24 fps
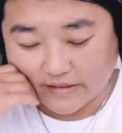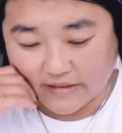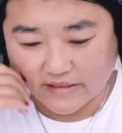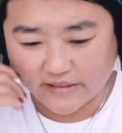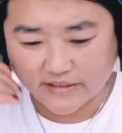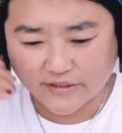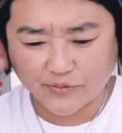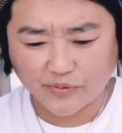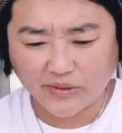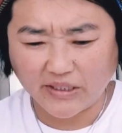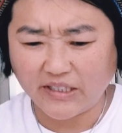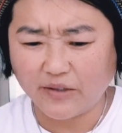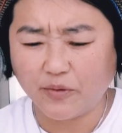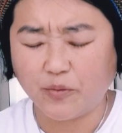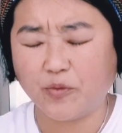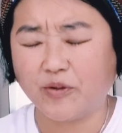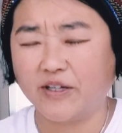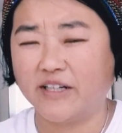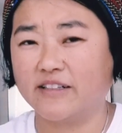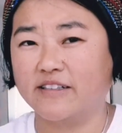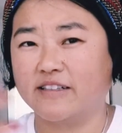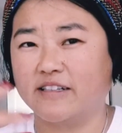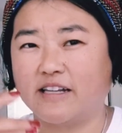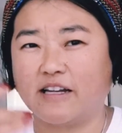It's really
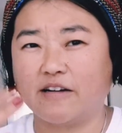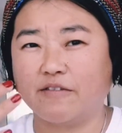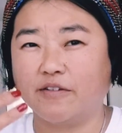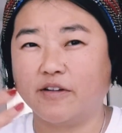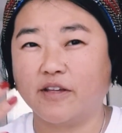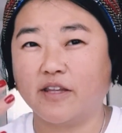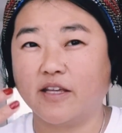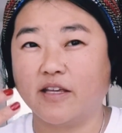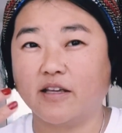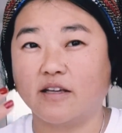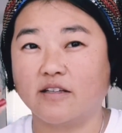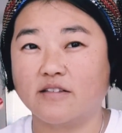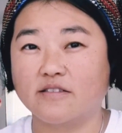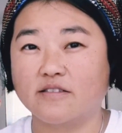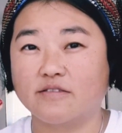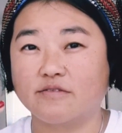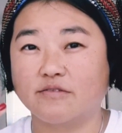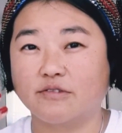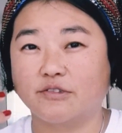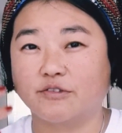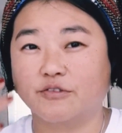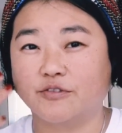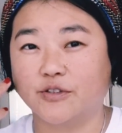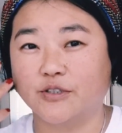weird that everything is
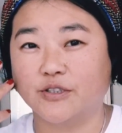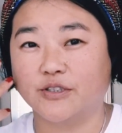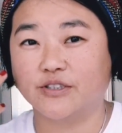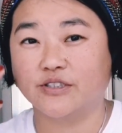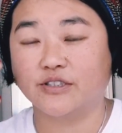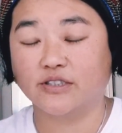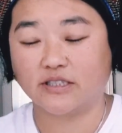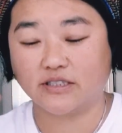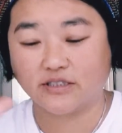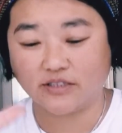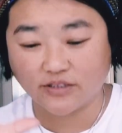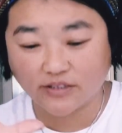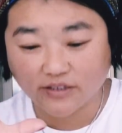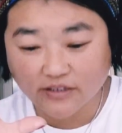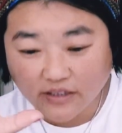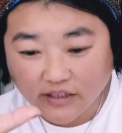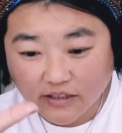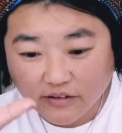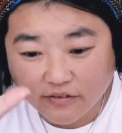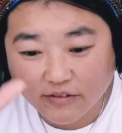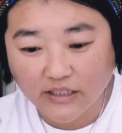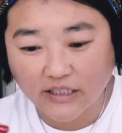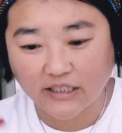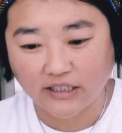reversed. It's just like
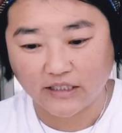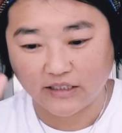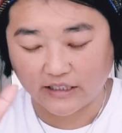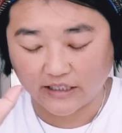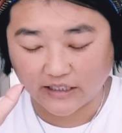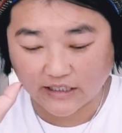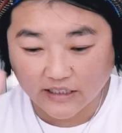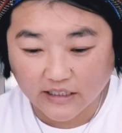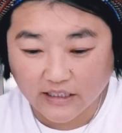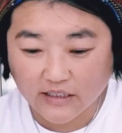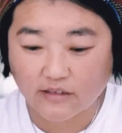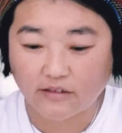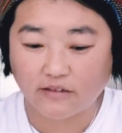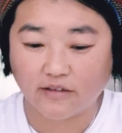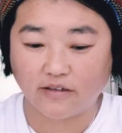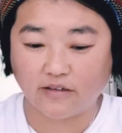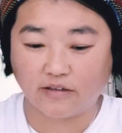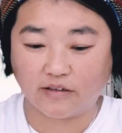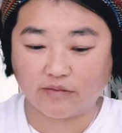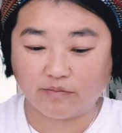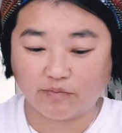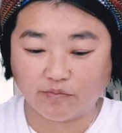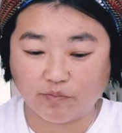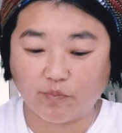really like, I don't know,
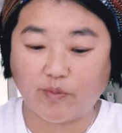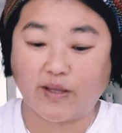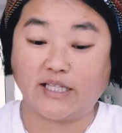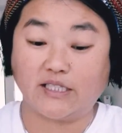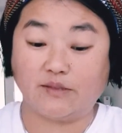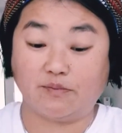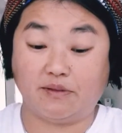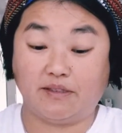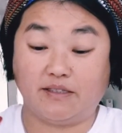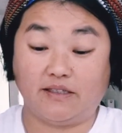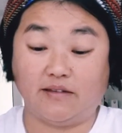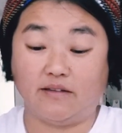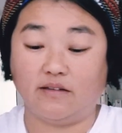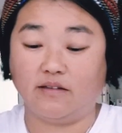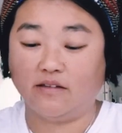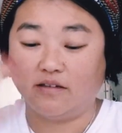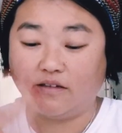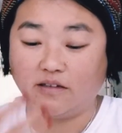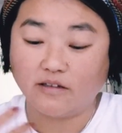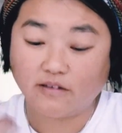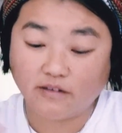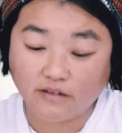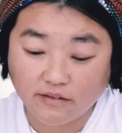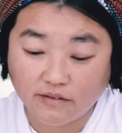it makes me
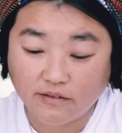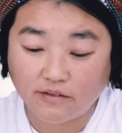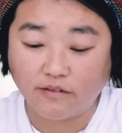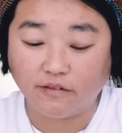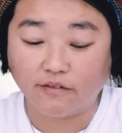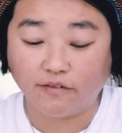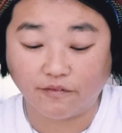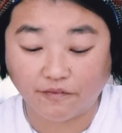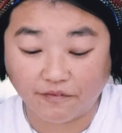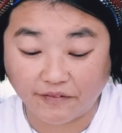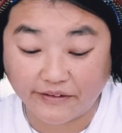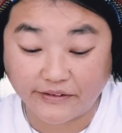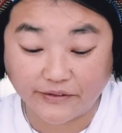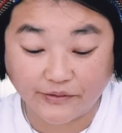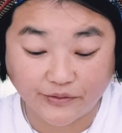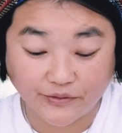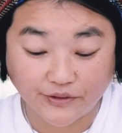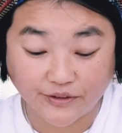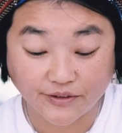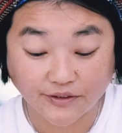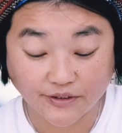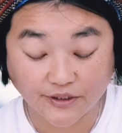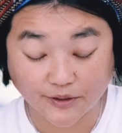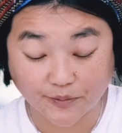feel
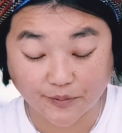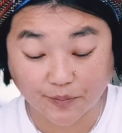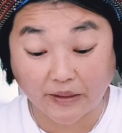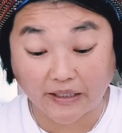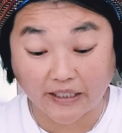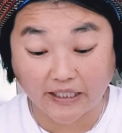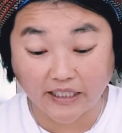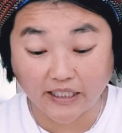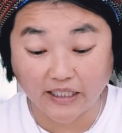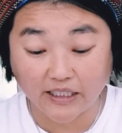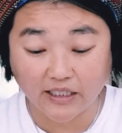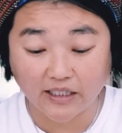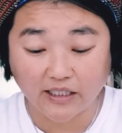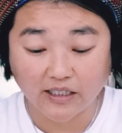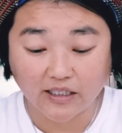spinning.